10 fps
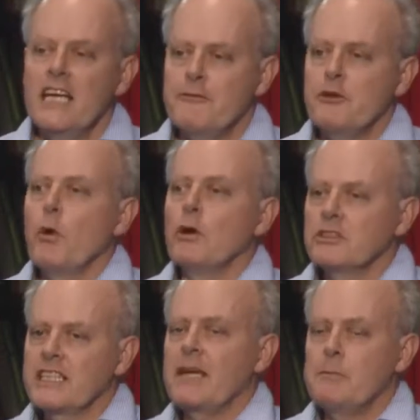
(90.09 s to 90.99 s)
If you
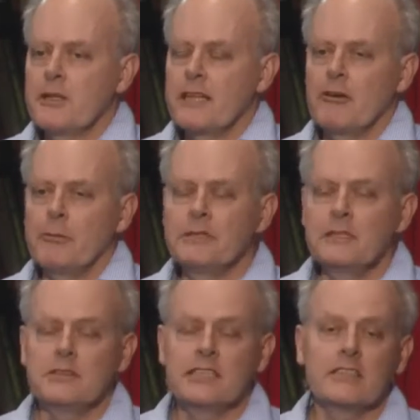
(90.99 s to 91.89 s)
want
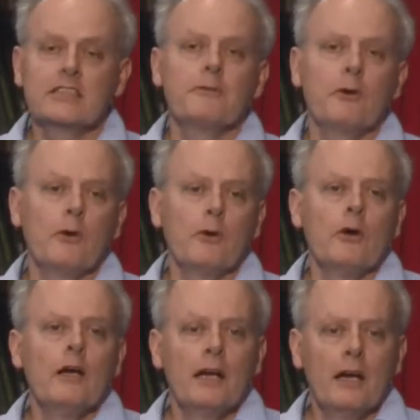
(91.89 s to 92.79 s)
chemotherapeutics for